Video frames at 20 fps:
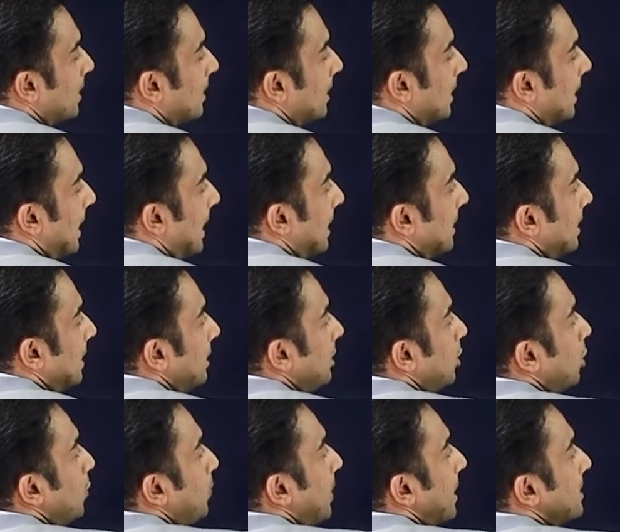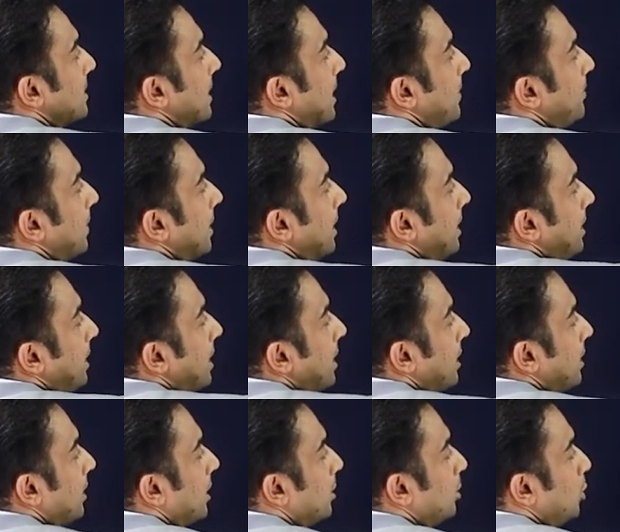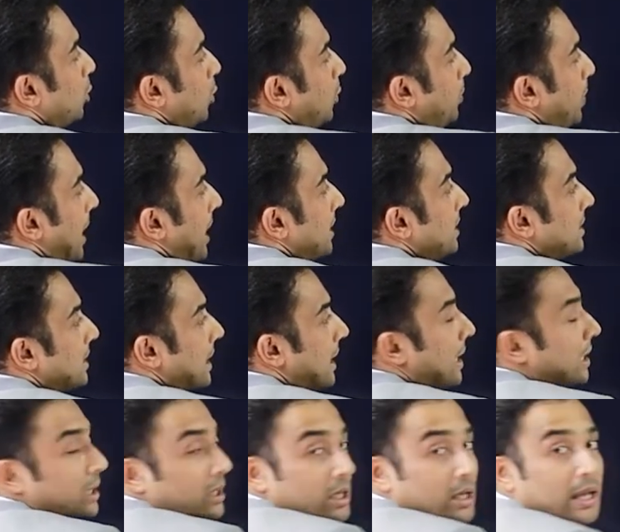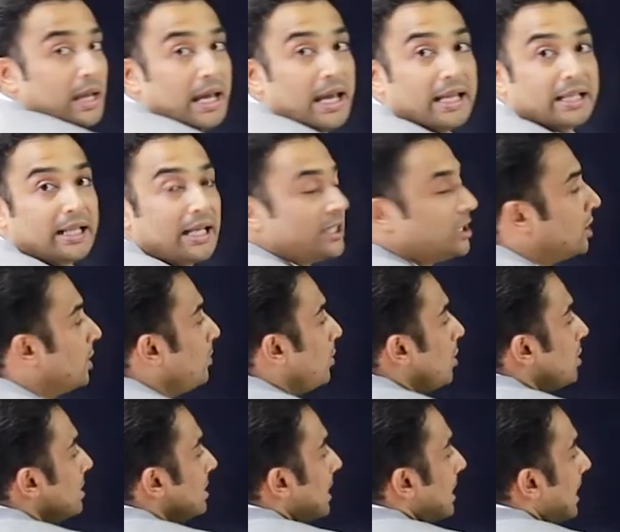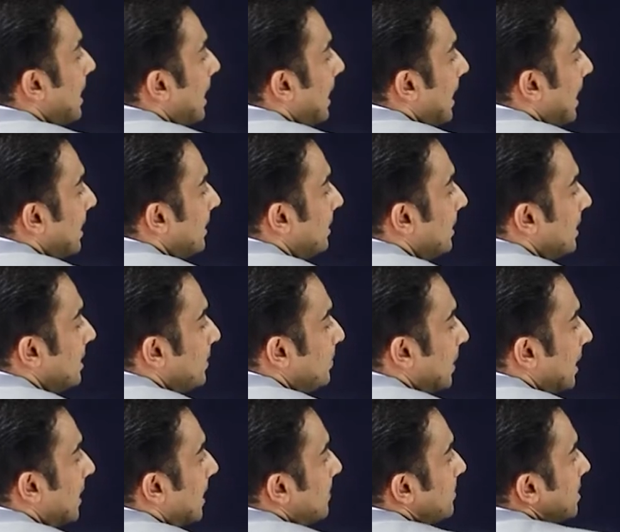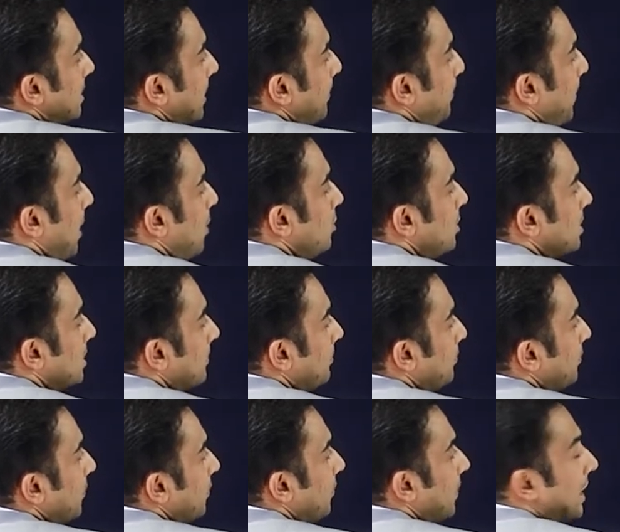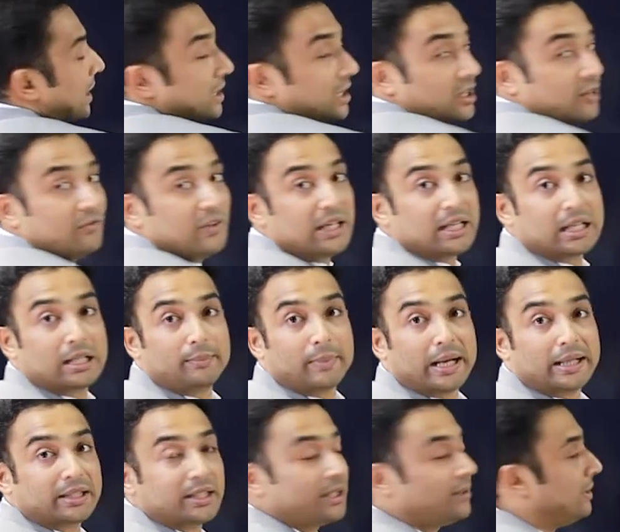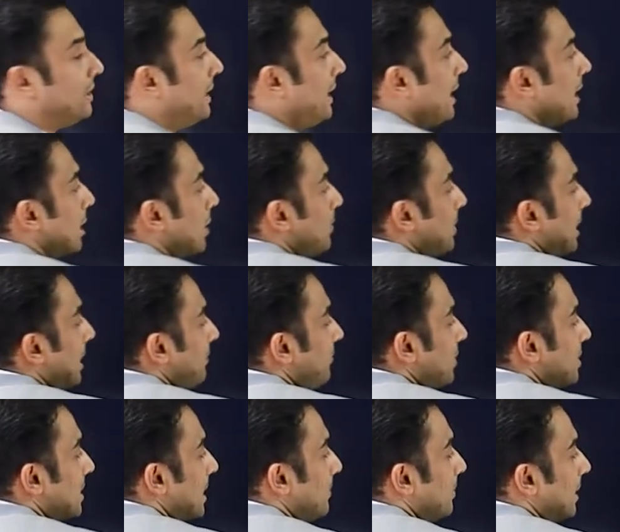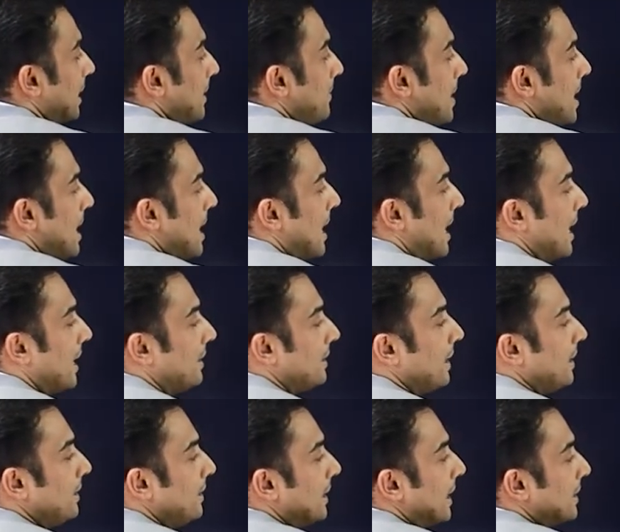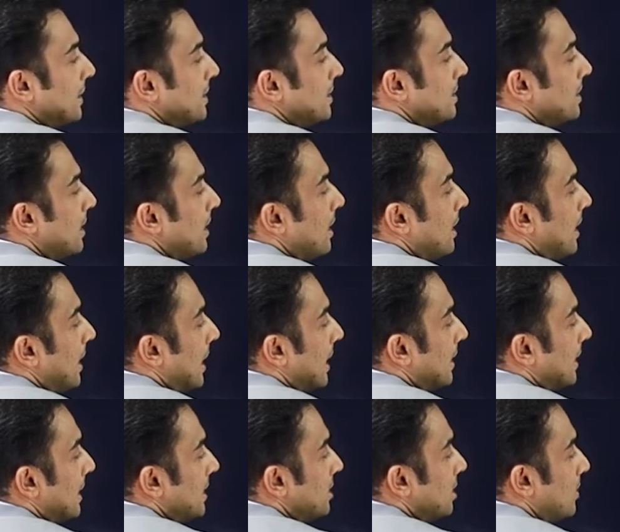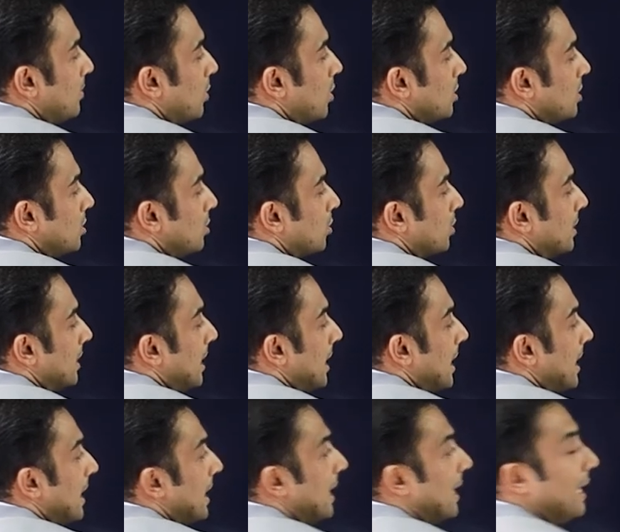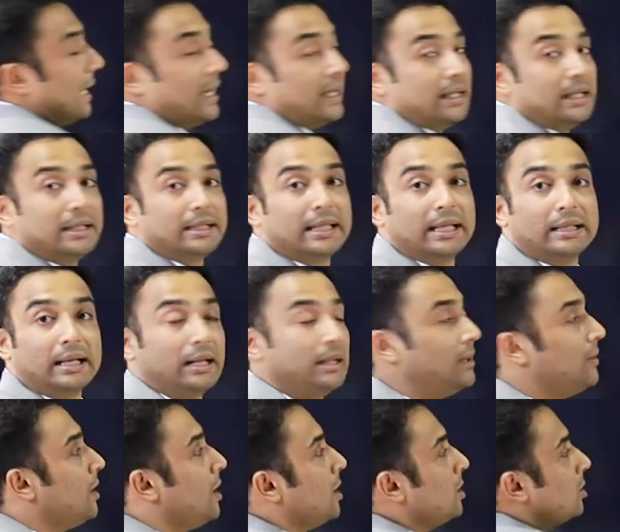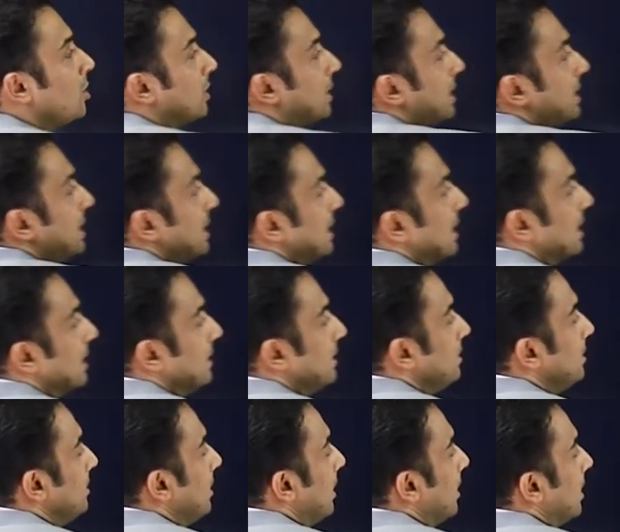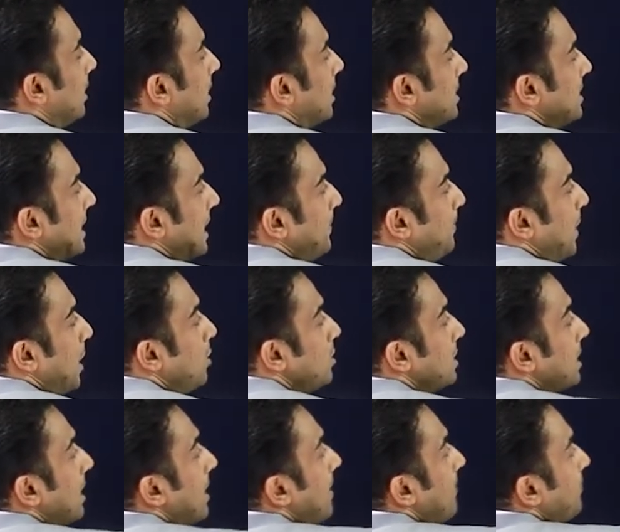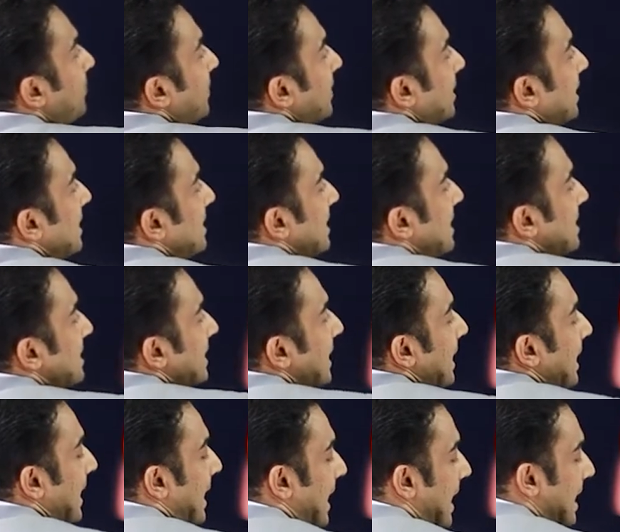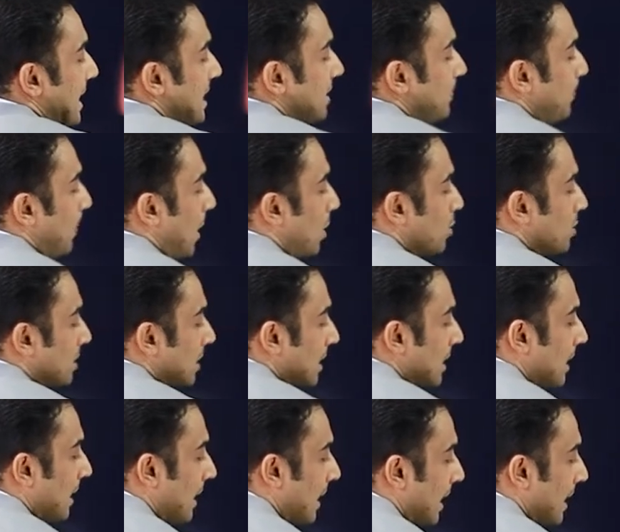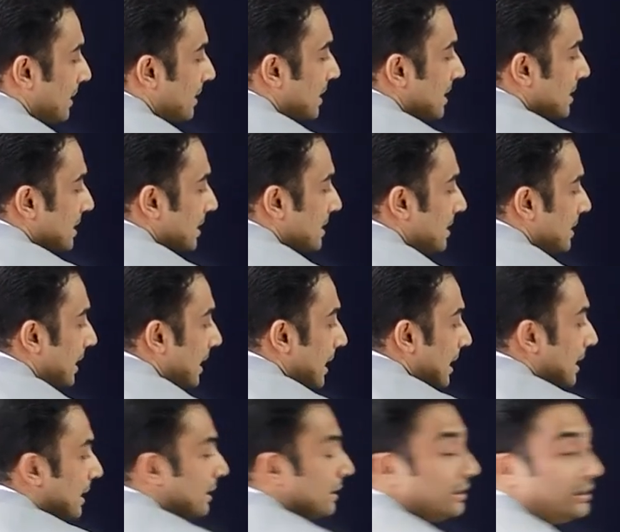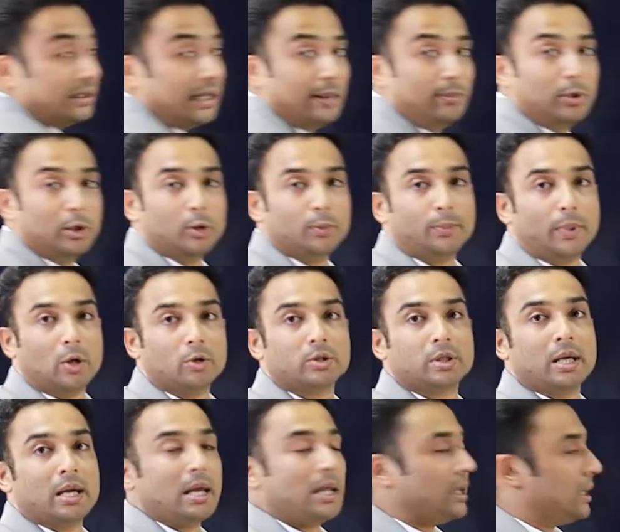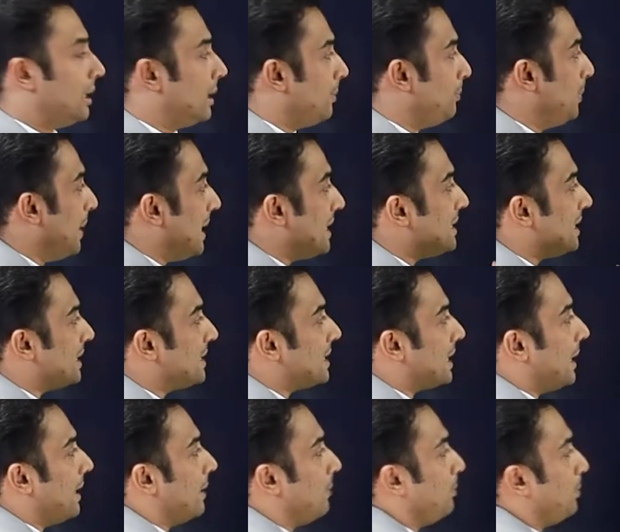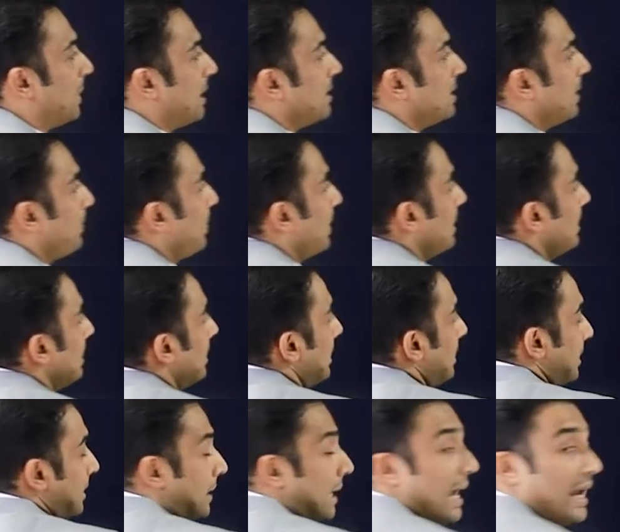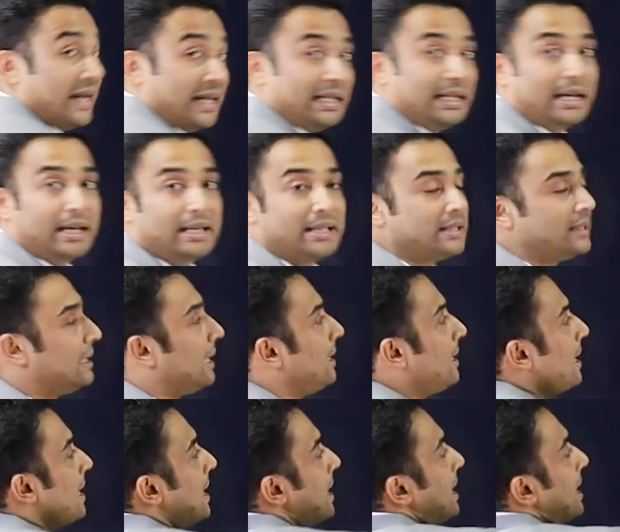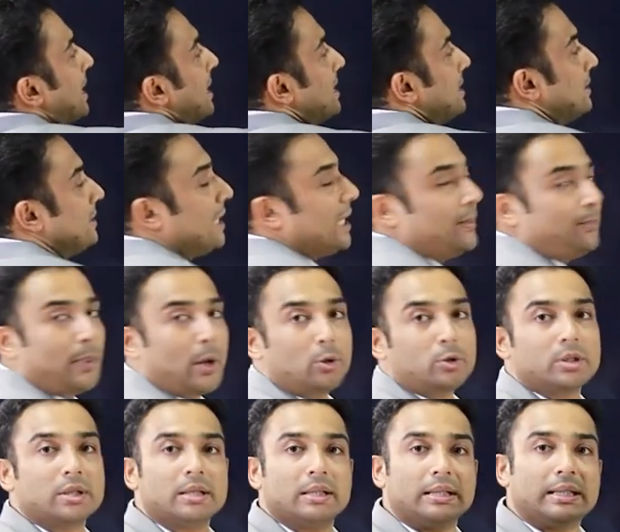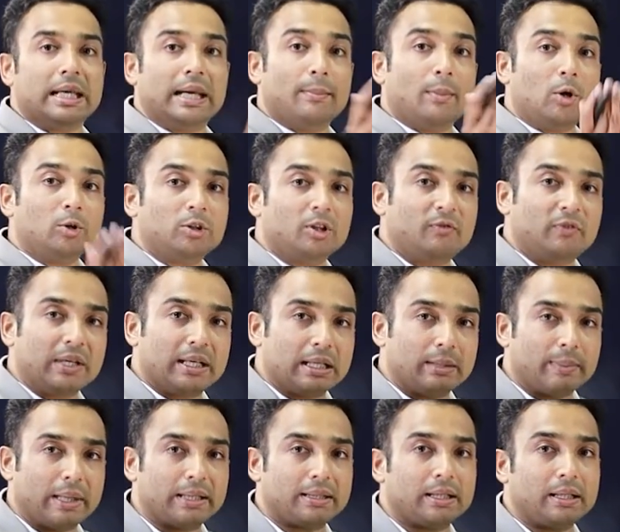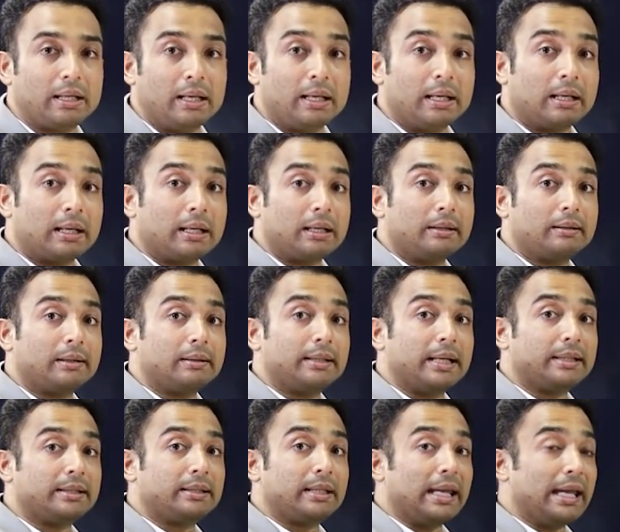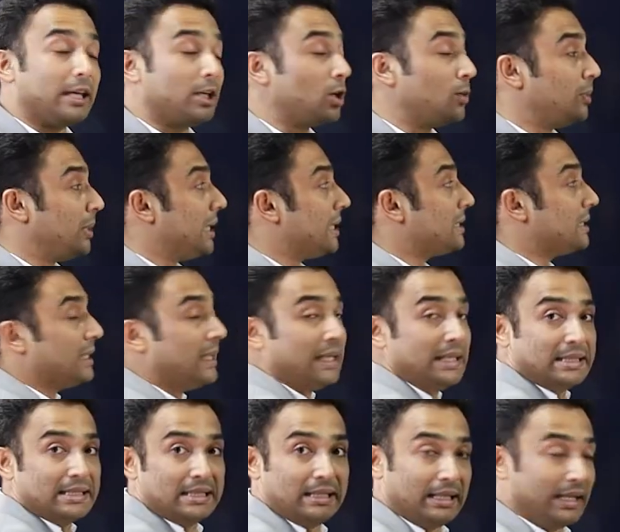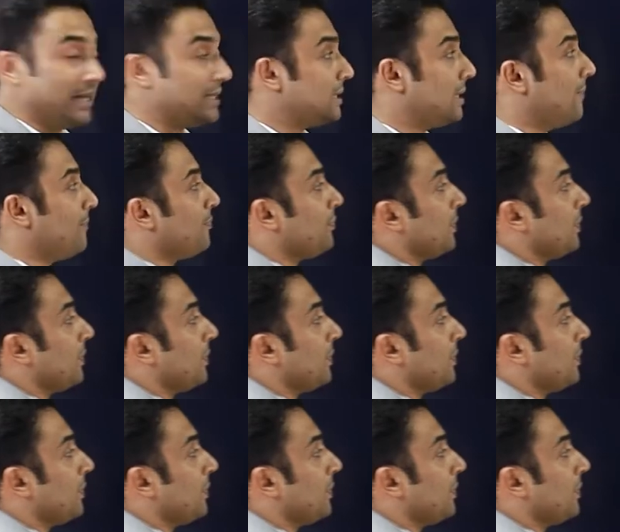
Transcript: The other loop has come here. The two parts are anastomose and this becomes the pouch where the fecal matter will accumulate for some time and then that is anastomosed to the anal canal. So this is the uh, J pouch, this is the S pouch and this is the W pouch. The basic uh, principle uh, idea is that in J pouch, the amount of fecal matter that accumulates is less.